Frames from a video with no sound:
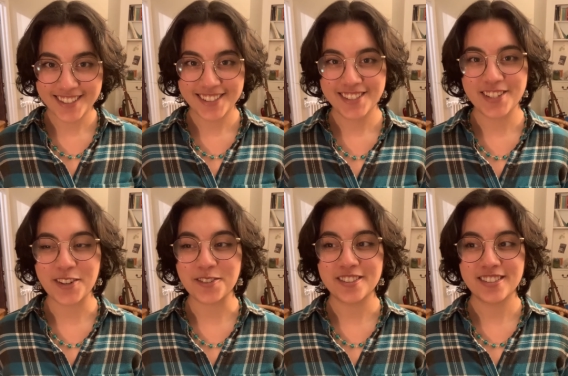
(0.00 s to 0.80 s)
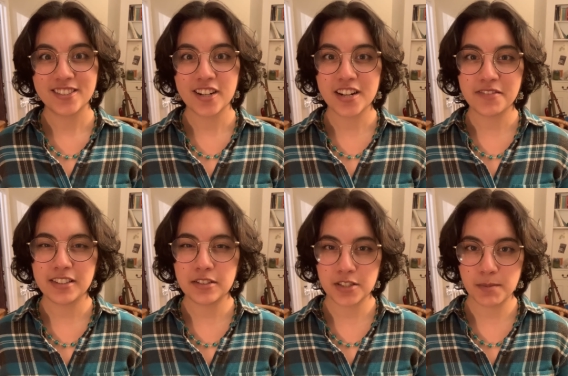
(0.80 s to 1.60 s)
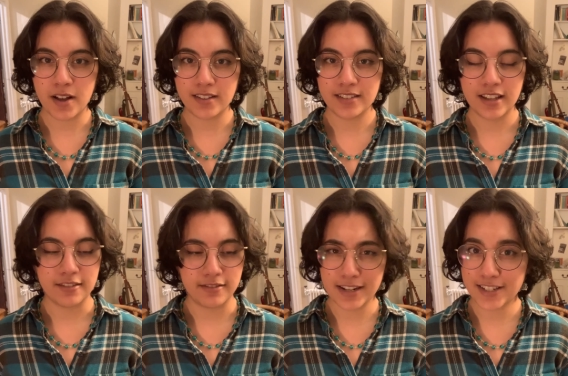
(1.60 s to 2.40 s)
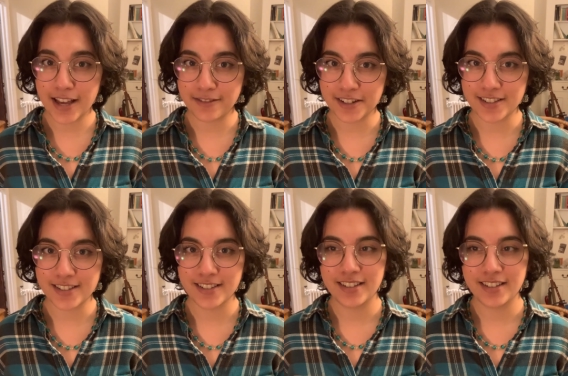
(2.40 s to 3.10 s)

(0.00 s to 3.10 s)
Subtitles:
So start off a little small and finish that first